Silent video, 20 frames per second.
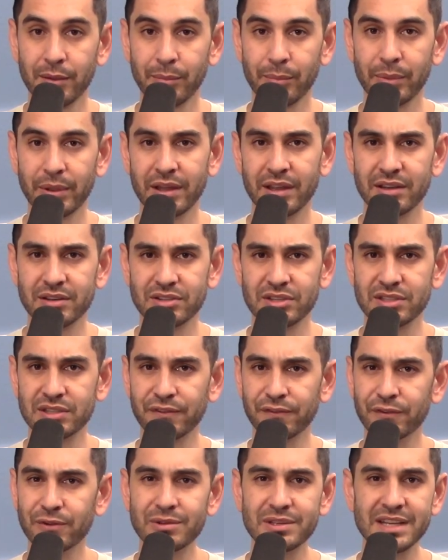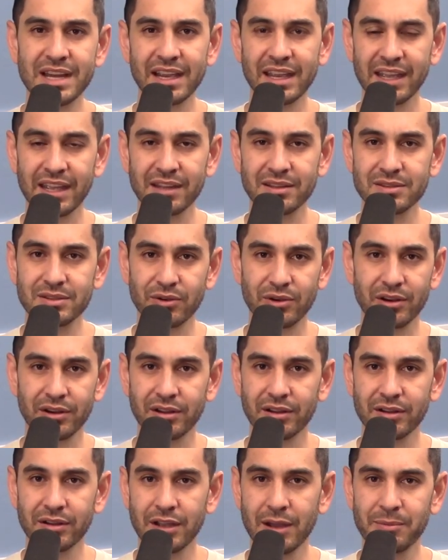But just a few decades or a
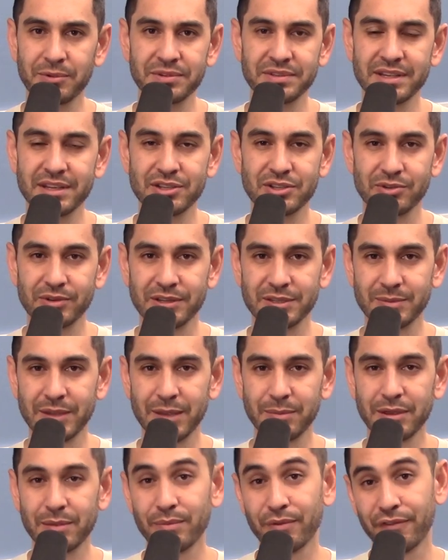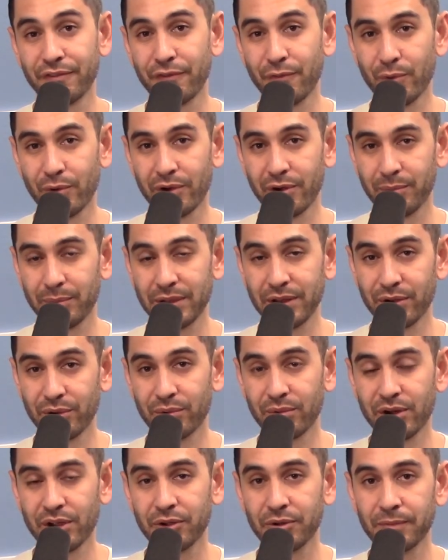couple centuries maybe before Peter
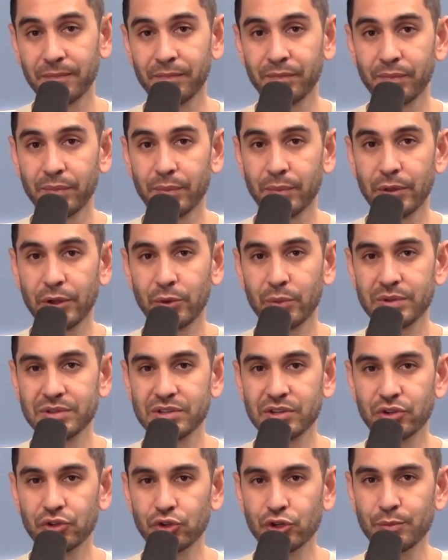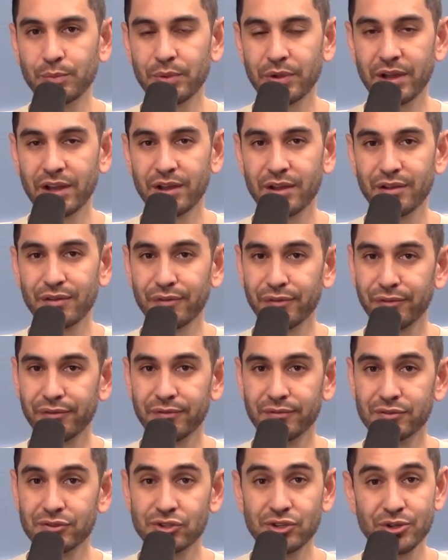wrote, there was a group
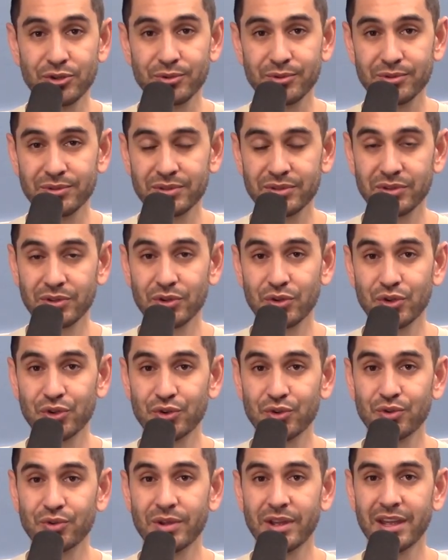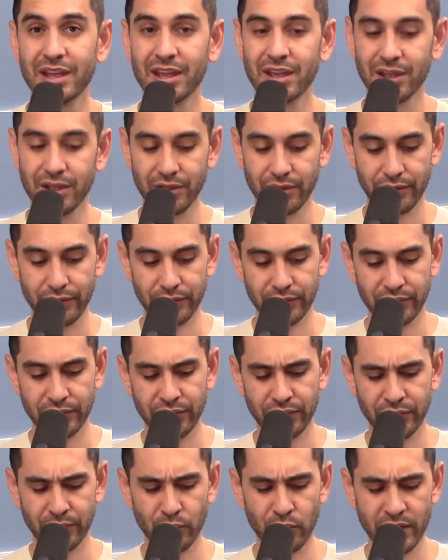of Jews who
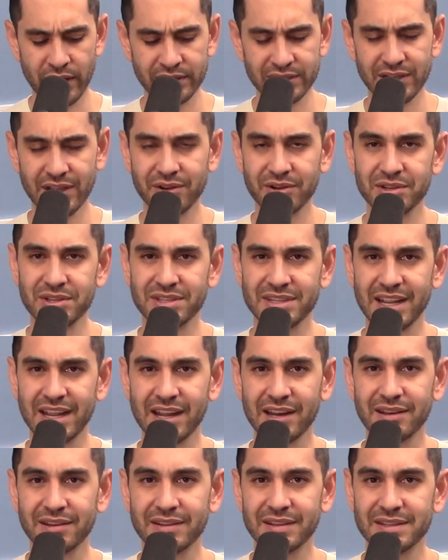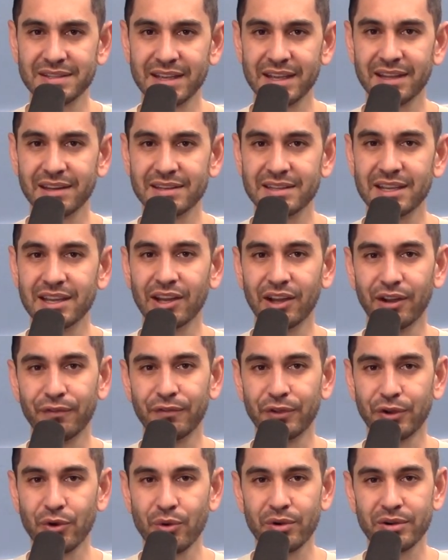wanted to understand this idea of
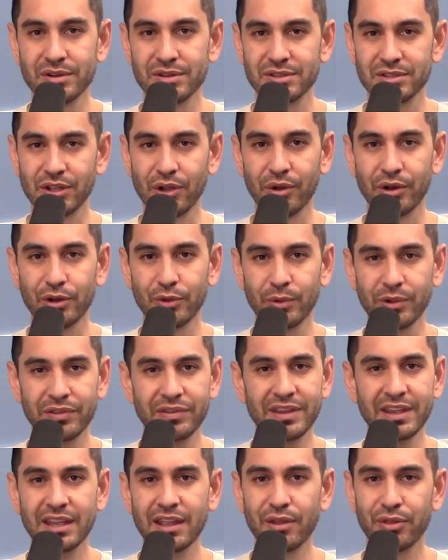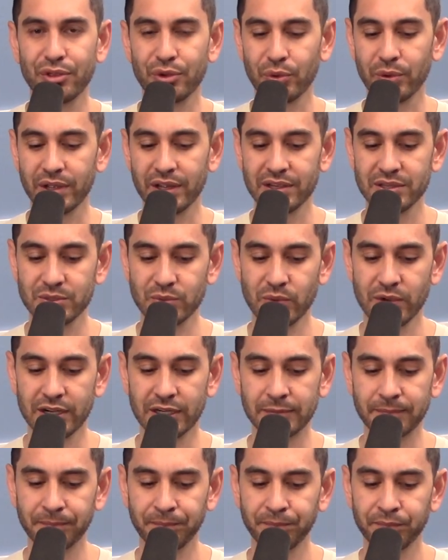the cornerstone, who were thinking through it as
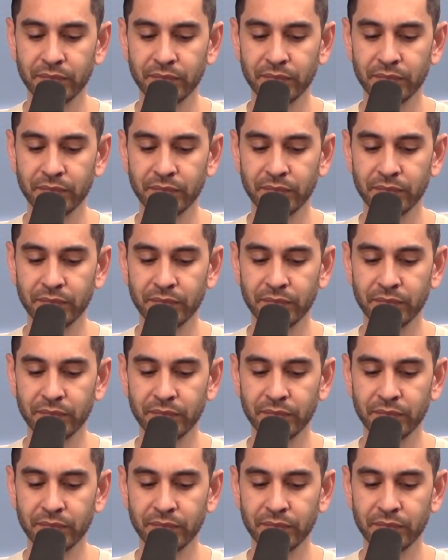well.